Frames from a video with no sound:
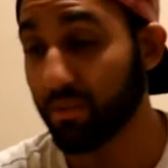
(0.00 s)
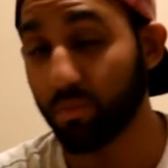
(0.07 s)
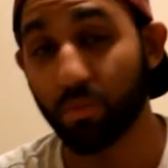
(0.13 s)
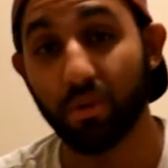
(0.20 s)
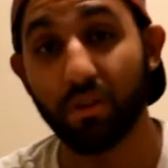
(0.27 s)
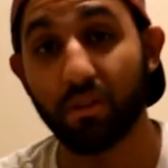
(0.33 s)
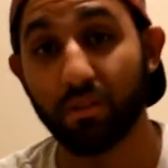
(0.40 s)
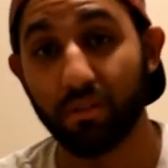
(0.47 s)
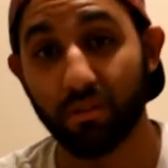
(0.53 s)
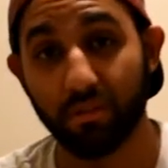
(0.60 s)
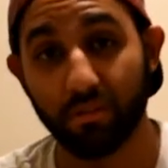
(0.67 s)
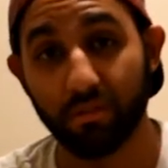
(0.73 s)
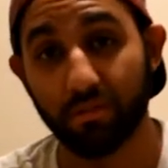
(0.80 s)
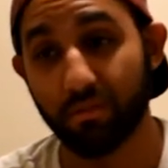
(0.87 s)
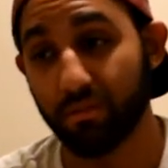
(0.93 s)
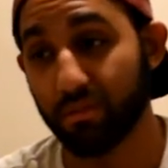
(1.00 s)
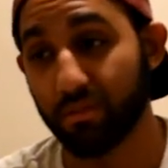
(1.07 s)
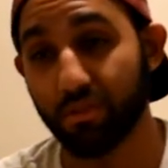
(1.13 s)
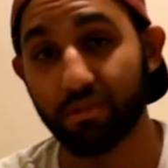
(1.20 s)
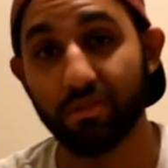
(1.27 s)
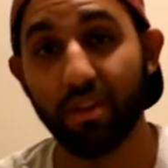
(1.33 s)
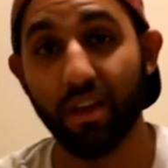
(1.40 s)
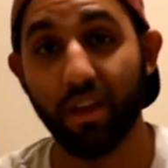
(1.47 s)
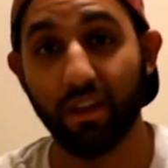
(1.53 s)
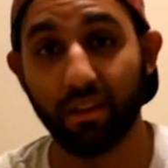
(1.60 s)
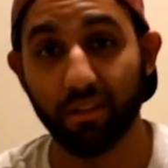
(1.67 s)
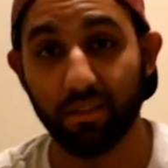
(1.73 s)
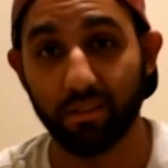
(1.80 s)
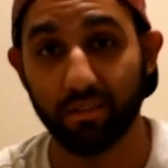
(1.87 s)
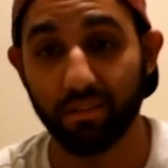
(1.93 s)
well, there's that.
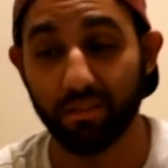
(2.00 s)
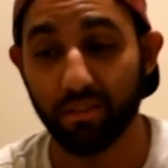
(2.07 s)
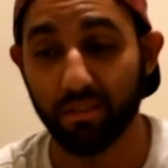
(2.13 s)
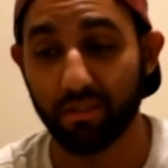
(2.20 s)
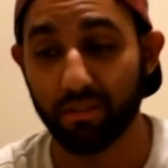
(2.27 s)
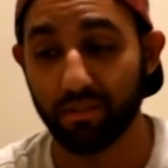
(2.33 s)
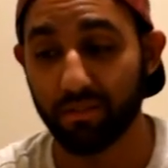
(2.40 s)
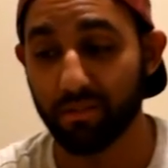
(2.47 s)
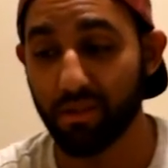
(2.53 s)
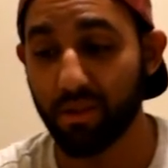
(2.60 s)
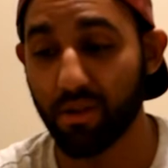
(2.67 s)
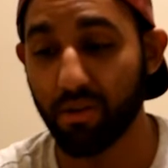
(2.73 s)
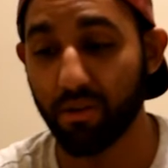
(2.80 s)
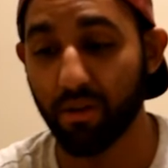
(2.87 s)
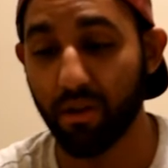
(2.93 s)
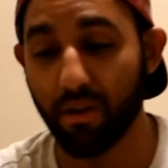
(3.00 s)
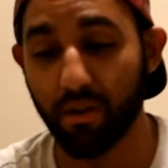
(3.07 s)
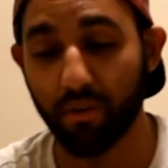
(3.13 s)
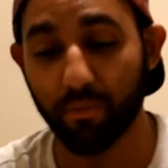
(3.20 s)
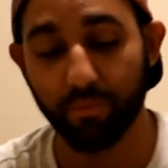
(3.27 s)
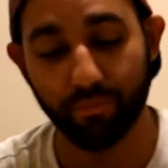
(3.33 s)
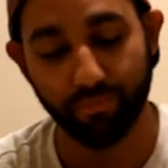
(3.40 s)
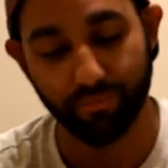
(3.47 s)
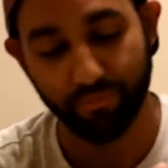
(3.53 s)
So, um,